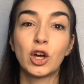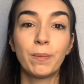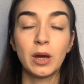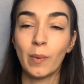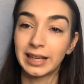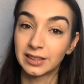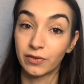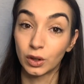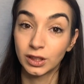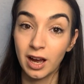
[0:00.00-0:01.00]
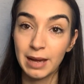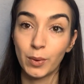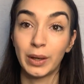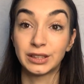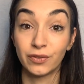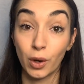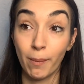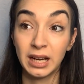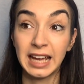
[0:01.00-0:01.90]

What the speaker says: be a waste of your time, a waste of your money,